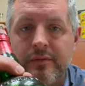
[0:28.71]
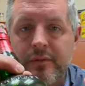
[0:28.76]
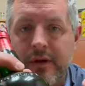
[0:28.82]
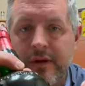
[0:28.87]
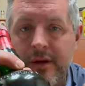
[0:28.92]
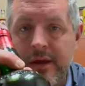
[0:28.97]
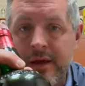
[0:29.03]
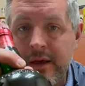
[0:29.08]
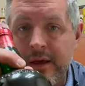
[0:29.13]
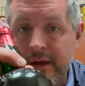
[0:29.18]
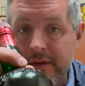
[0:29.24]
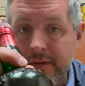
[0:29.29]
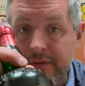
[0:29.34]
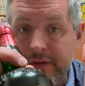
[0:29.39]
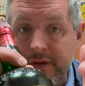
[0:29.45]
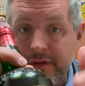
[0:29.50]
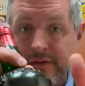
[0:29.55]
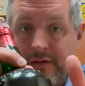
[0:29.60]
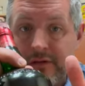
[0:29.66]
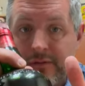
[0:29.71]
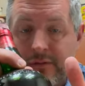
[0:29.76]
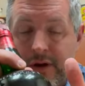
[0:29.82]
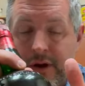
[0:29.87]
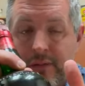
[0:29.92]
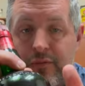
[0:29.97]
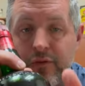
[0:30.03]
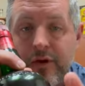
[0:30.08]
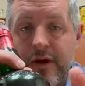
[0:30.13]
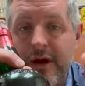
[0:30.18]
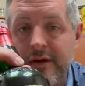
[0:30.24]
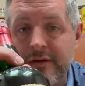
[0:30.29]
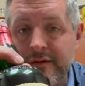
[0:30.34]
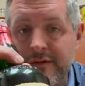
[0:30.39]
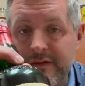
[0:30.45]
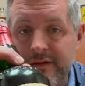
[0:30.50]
but this is Redbreast.